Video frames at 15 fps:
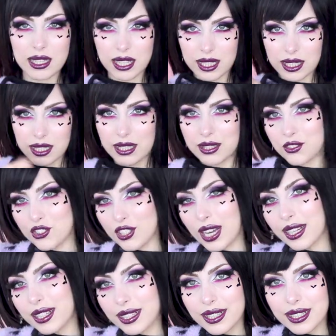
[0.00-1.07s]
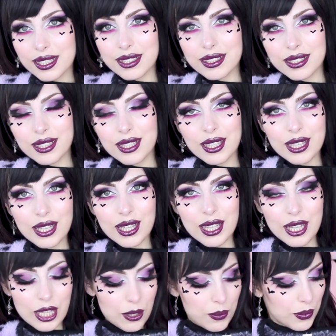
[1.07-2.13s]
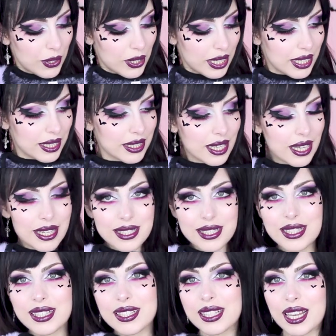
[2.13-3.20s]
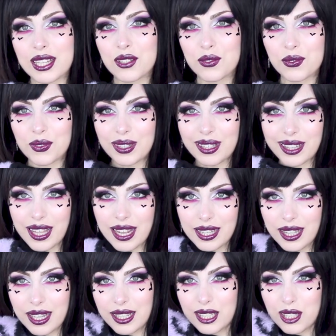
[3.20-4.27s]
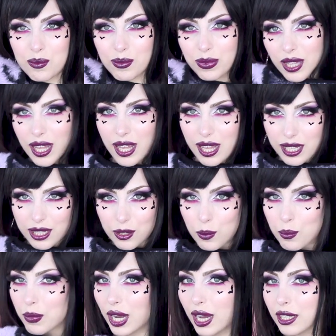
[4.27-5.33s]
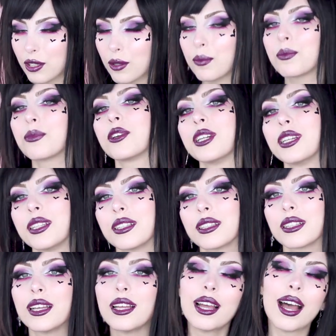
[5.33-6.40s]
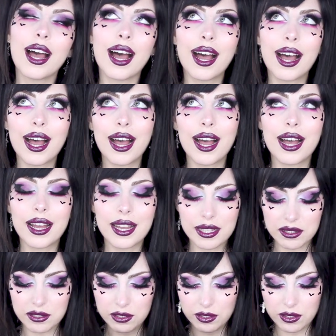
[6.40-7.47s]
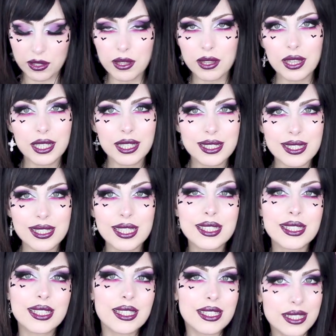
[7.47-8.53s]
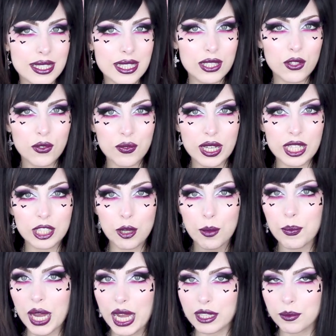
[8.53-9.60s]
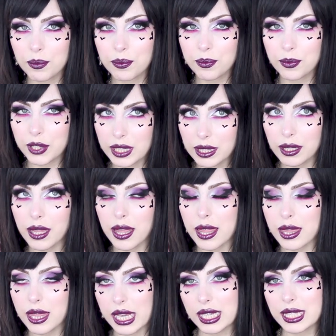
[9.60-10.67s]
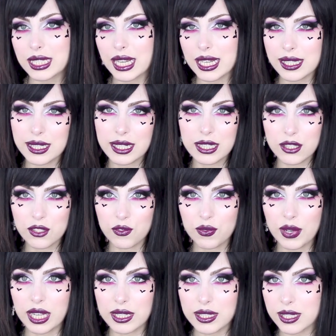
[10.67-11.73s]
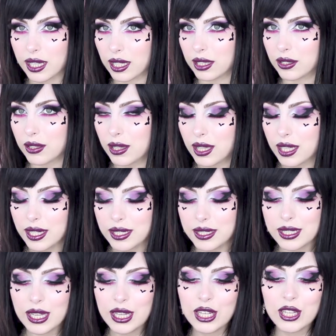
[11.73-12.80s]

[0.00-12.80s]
like a jacket, but it has this kind of lilac and black bat print. I don't think it's as easy to find bat print things as it is to find skeleton things.